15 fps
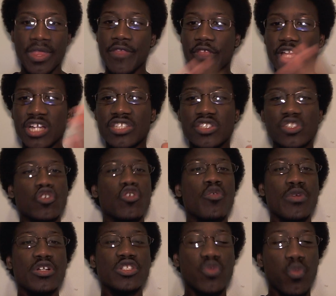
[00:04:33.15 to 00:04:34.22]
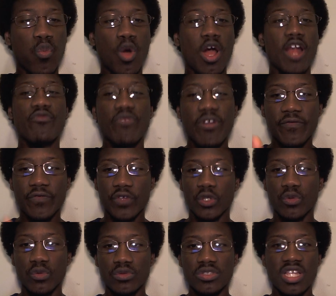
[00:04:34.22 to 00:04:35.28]
The consumers want
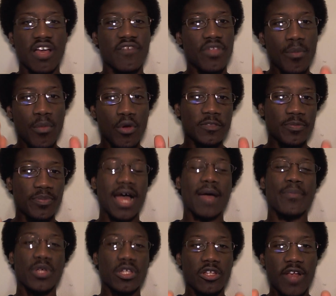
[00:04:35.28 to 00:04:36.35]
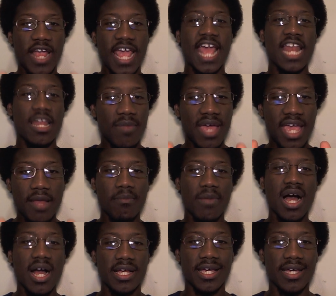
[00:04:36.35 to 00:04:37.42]
reviews of the most popular anime and
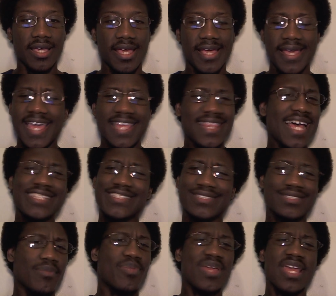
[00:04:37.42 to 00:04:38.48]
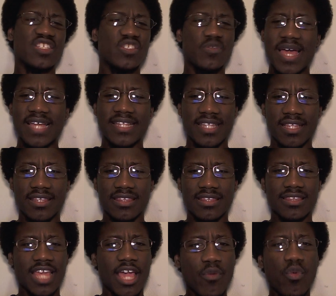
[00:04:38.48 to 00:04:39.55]
manga, and that's to be expected.
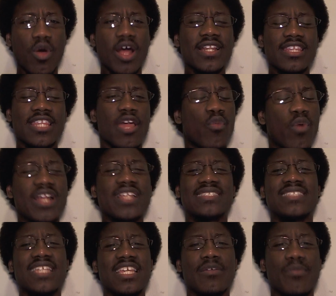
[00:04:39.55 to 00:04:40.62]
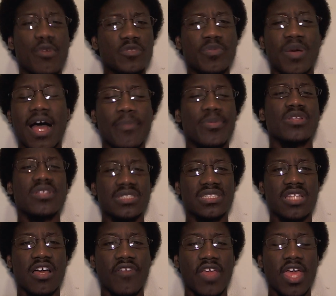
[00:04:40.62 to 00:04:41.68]
They want they want to see the most popular
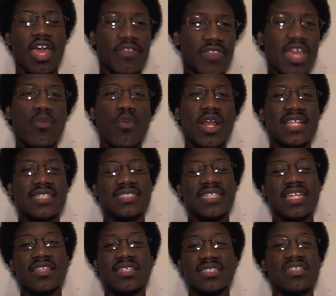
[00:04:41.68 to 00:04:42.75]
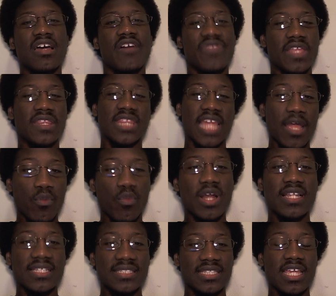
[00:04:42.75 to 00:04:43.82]
stuff. They want to see the stuff that they
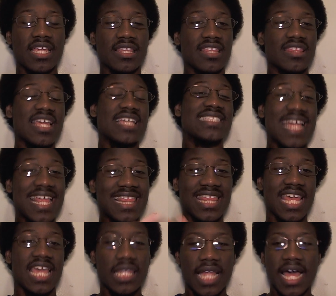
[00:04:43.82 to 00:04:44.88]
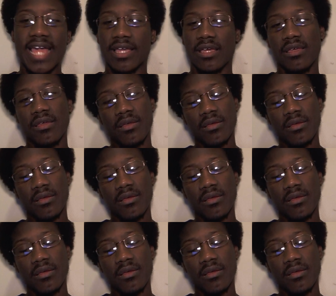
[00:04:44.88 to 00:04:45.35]
want to see, the things that they like,